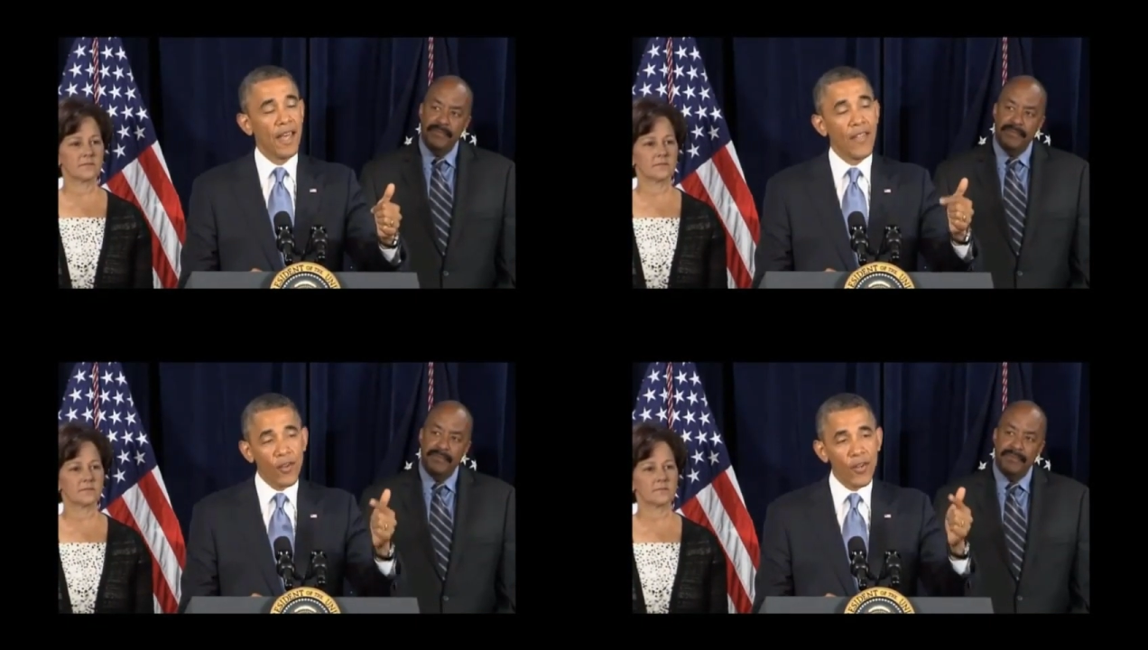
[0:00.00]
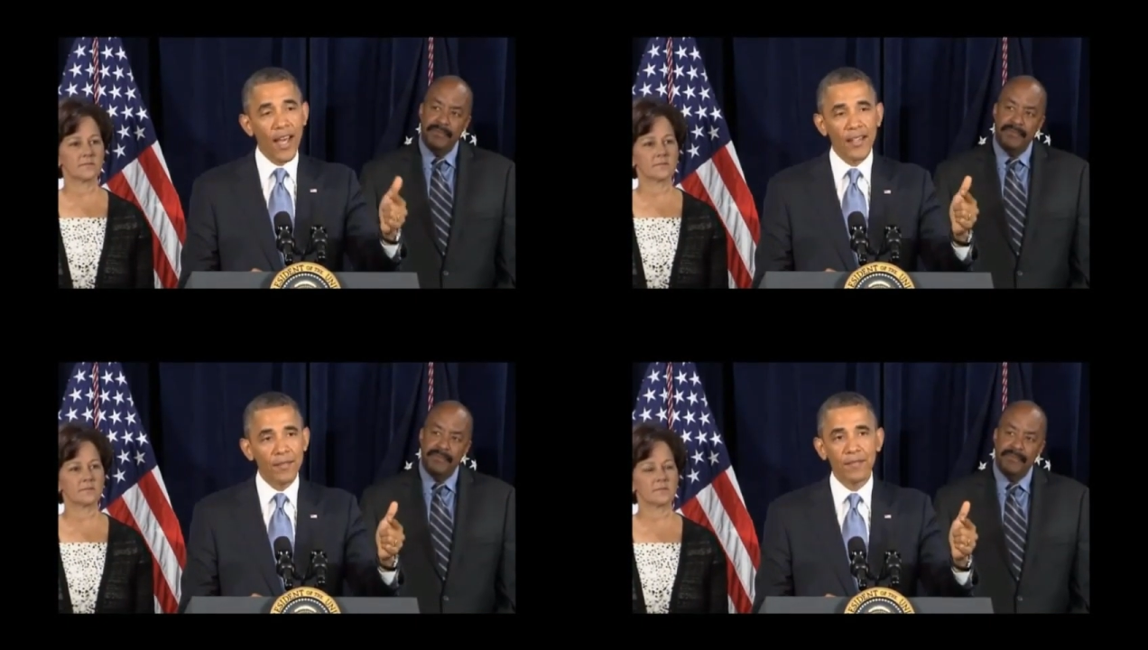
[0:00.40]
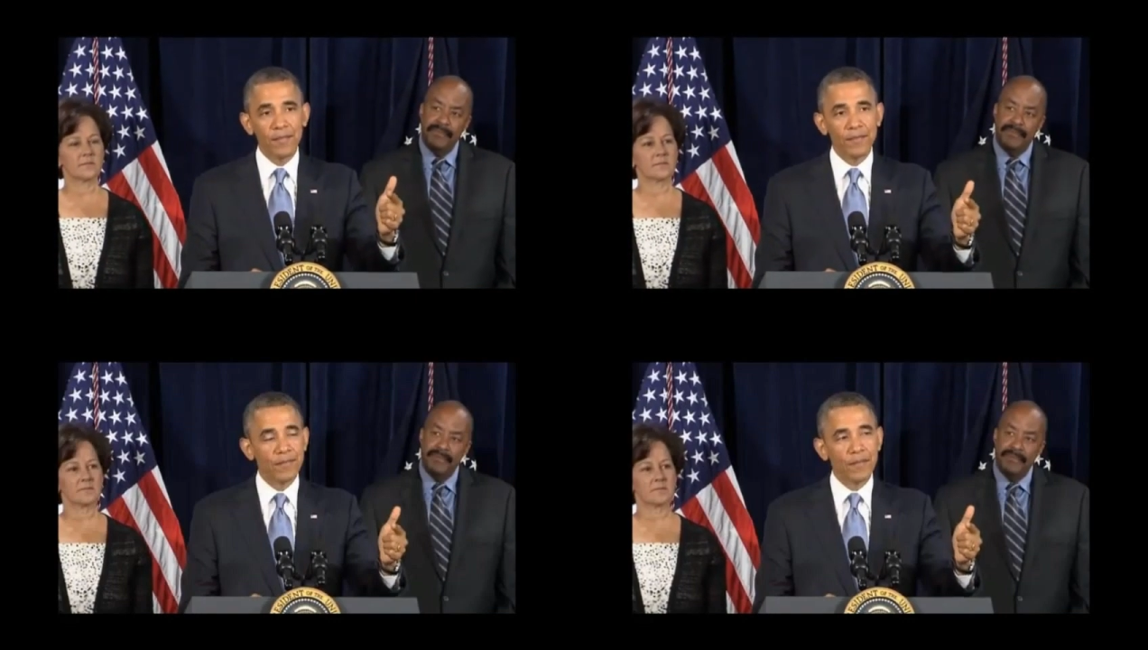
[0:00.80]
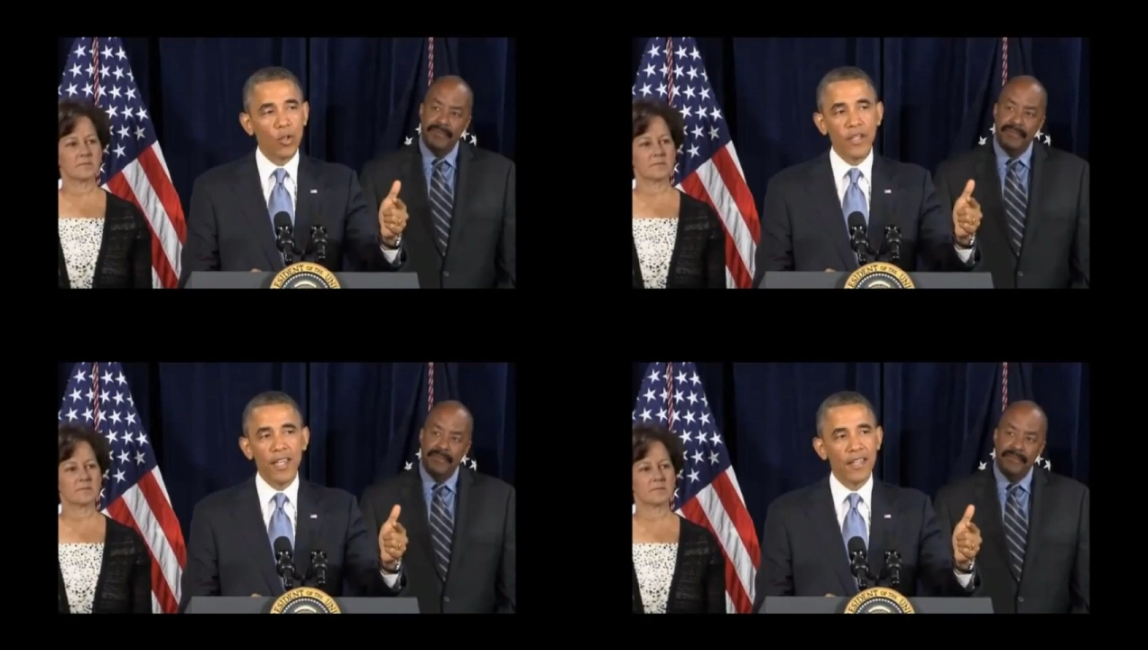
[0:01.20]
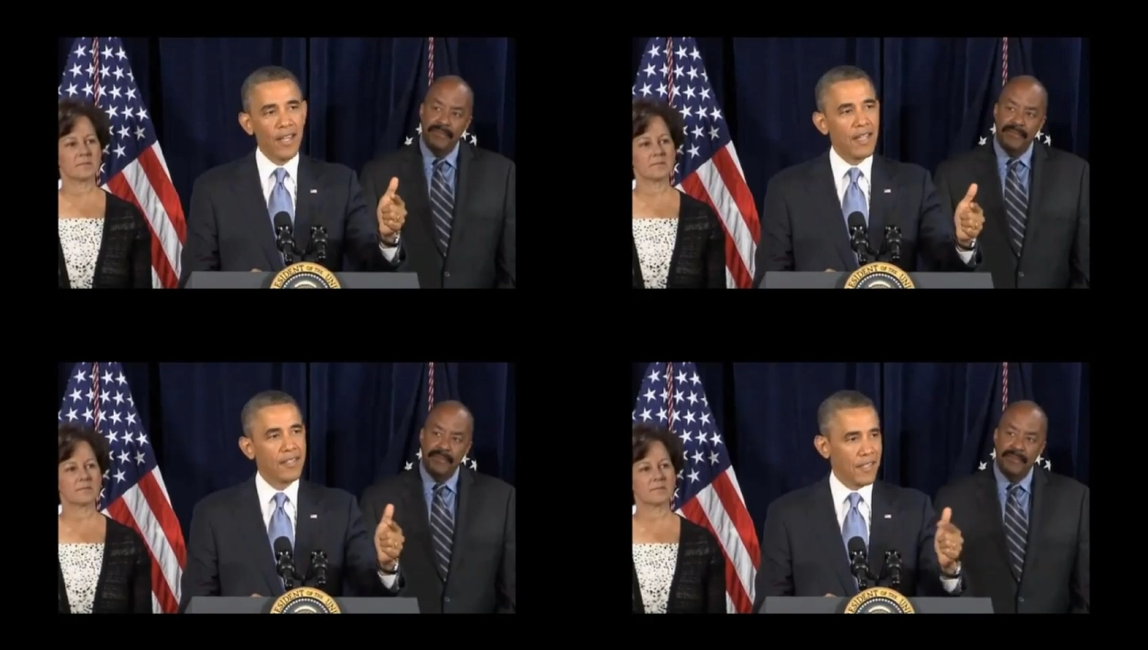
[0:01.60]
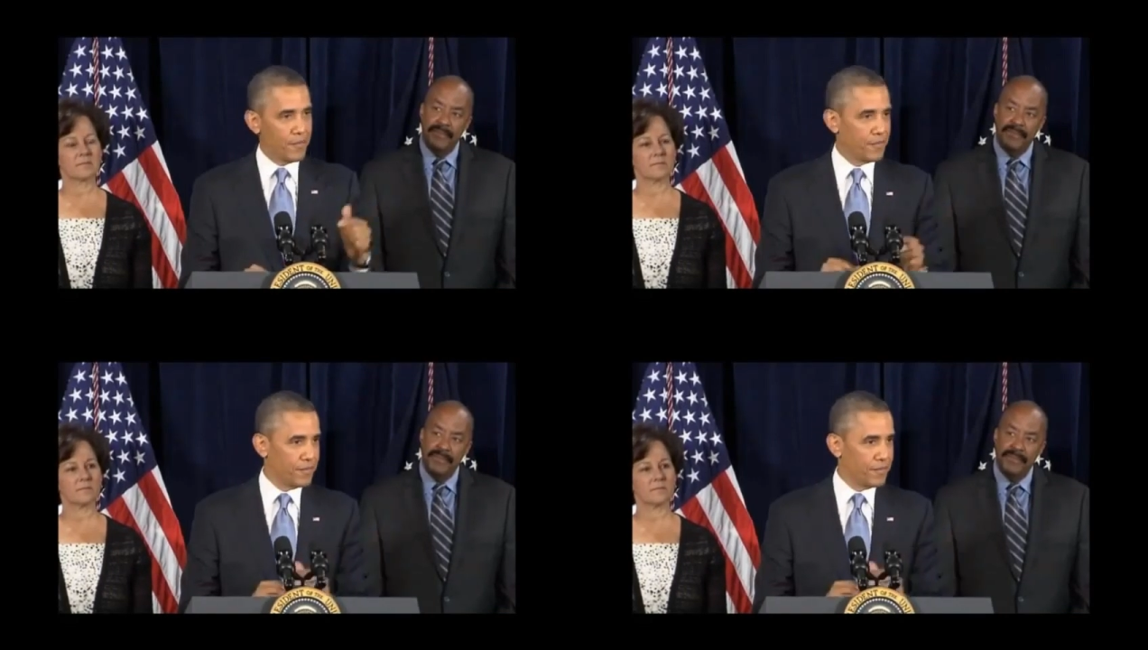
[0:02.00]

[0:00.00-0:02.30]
Speaker 1: and they're not looking at content.